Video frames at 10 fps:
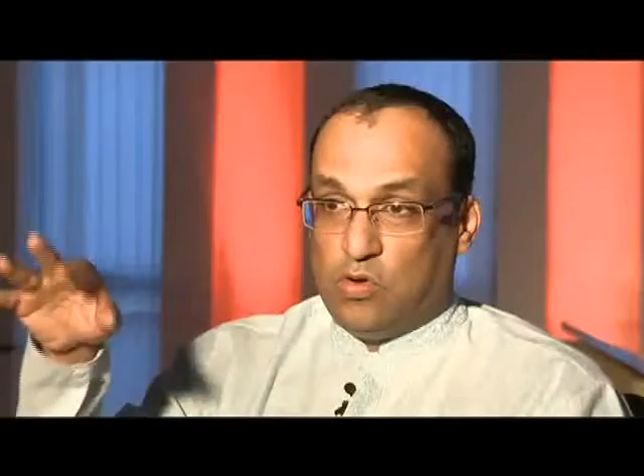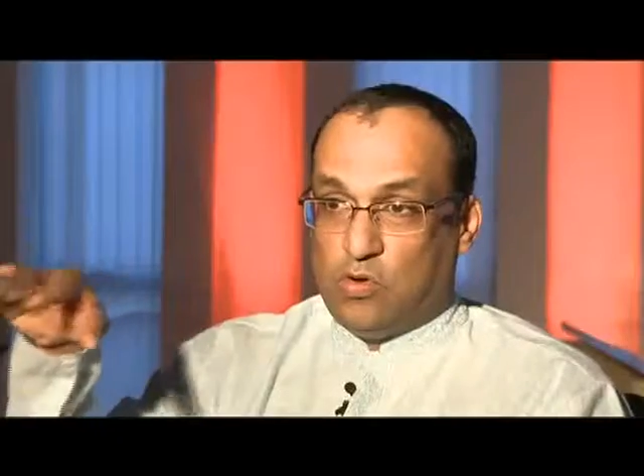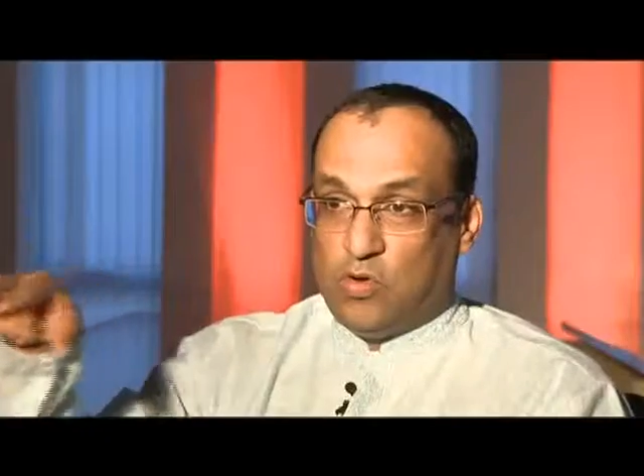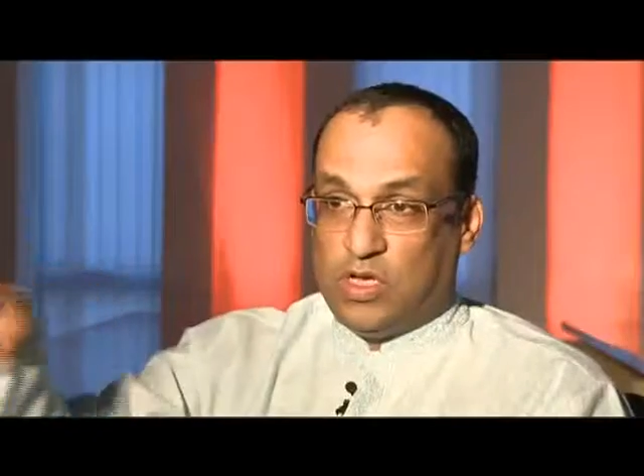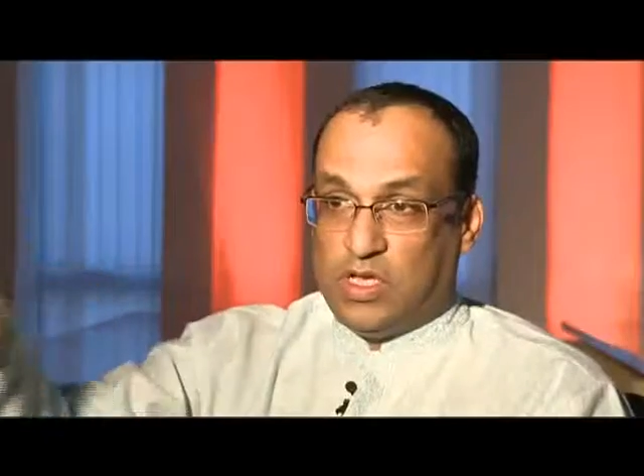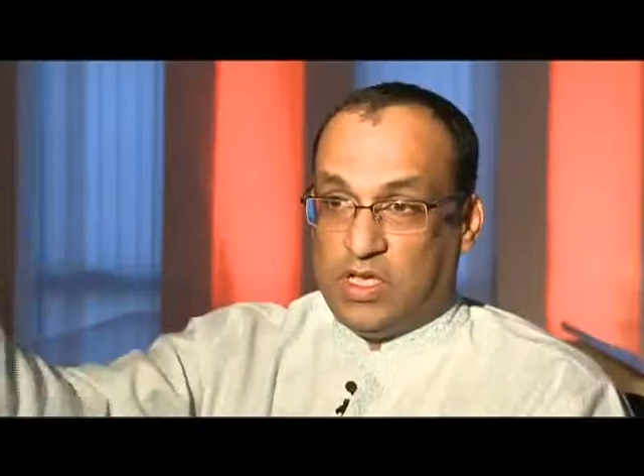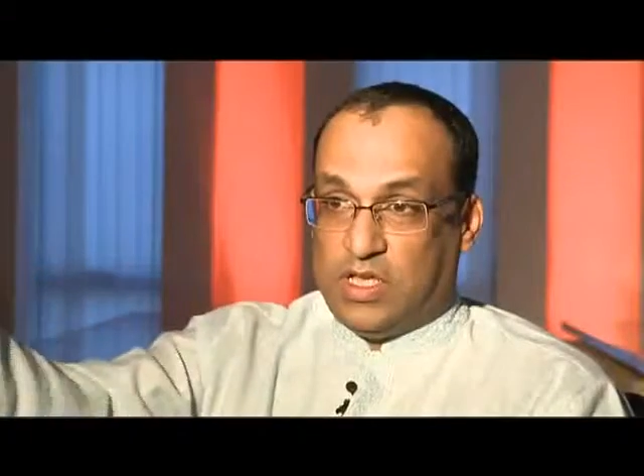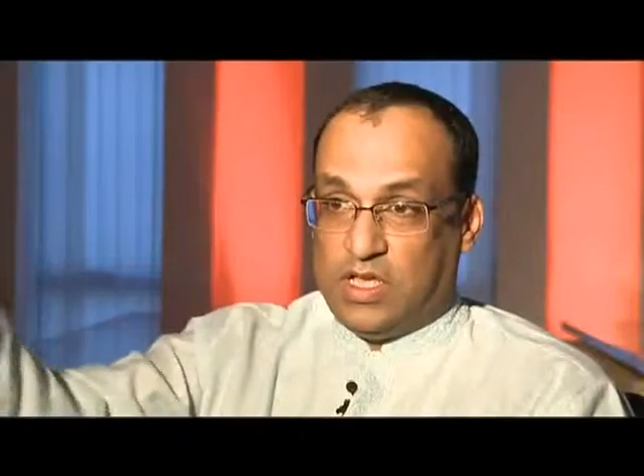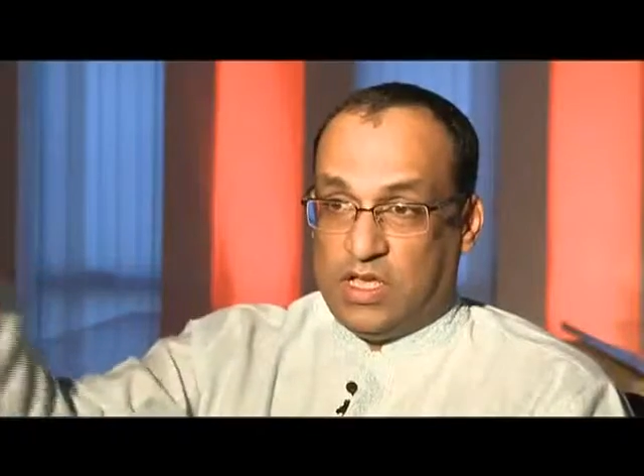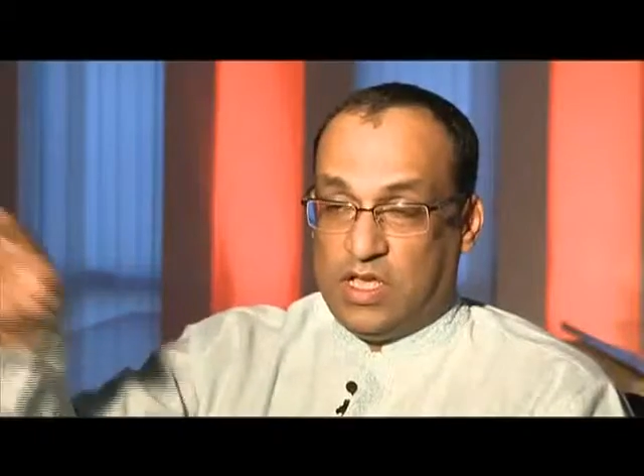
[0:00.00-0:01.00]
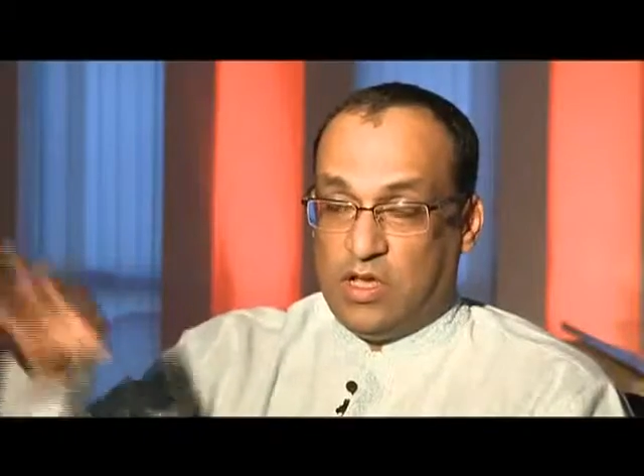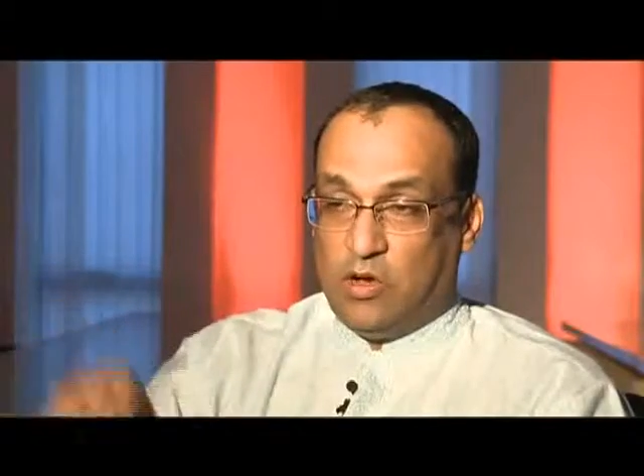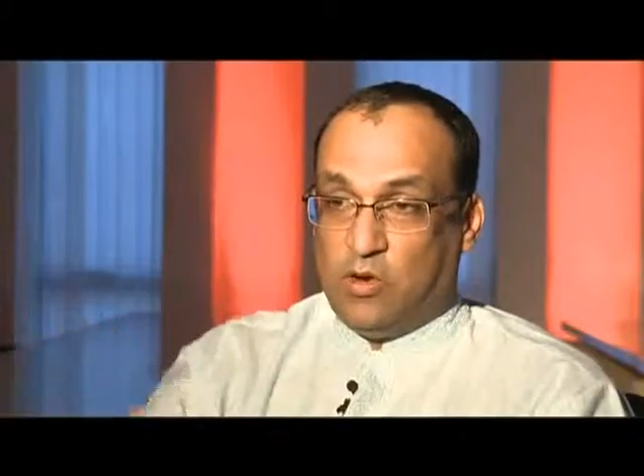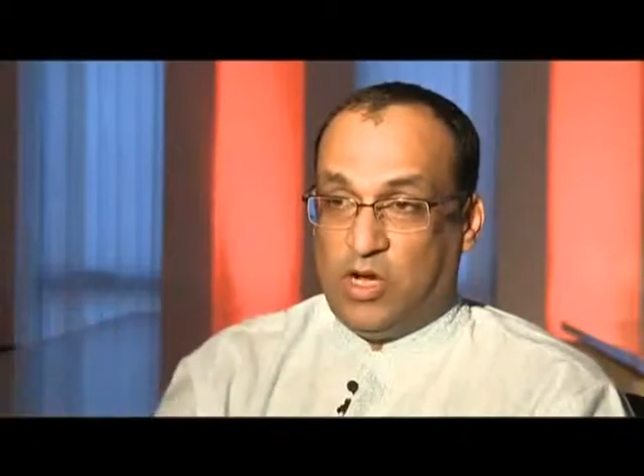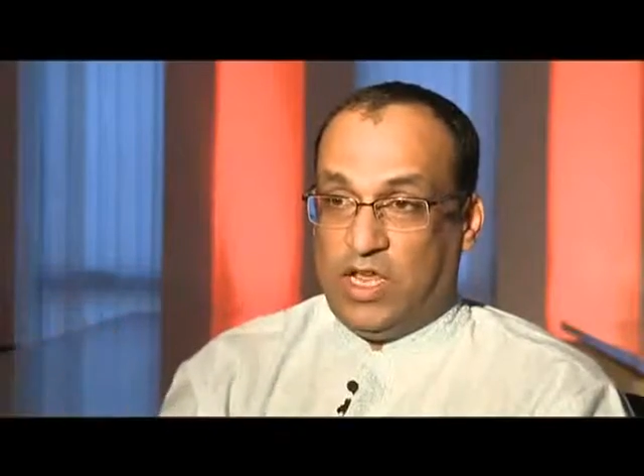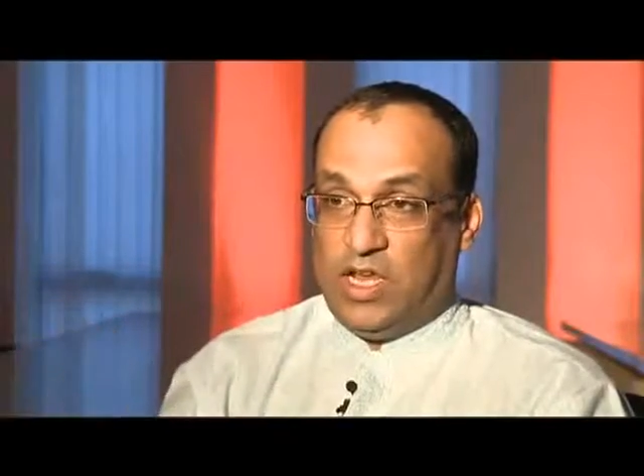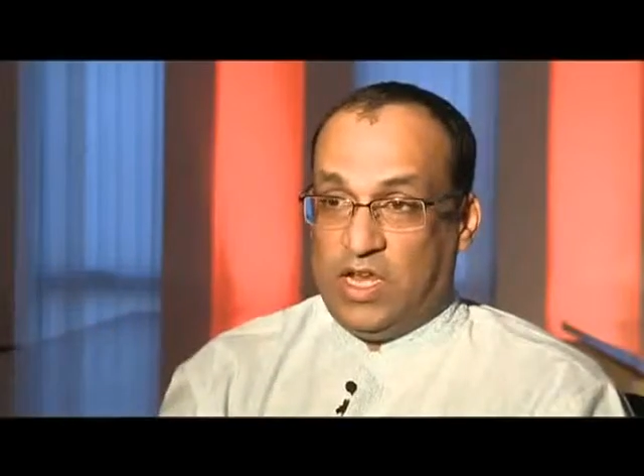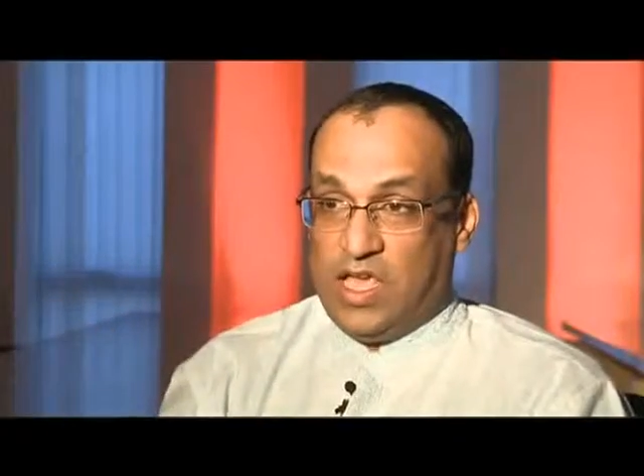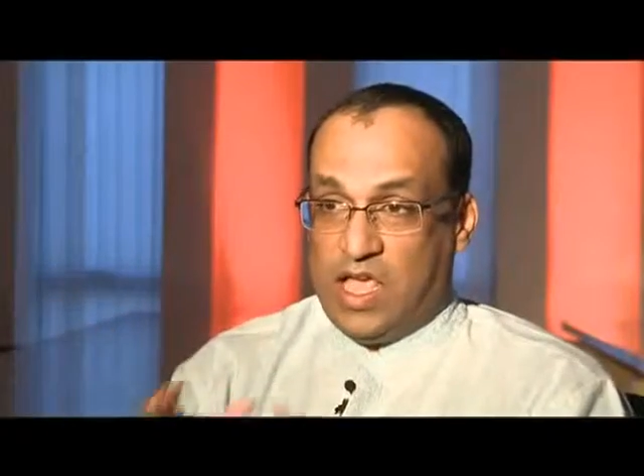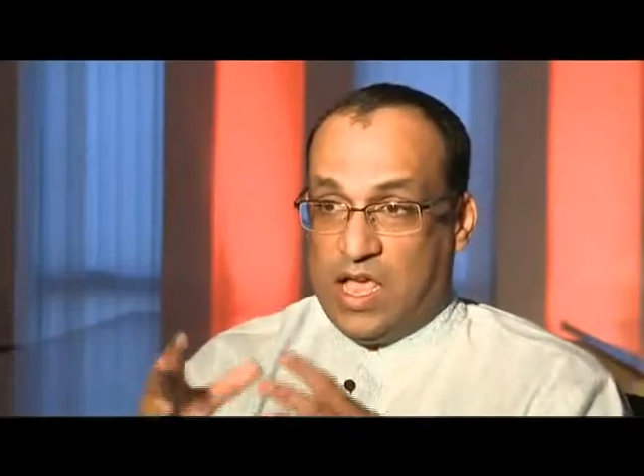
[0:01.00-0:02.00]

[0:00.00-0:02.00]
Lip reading: you go to a hotel,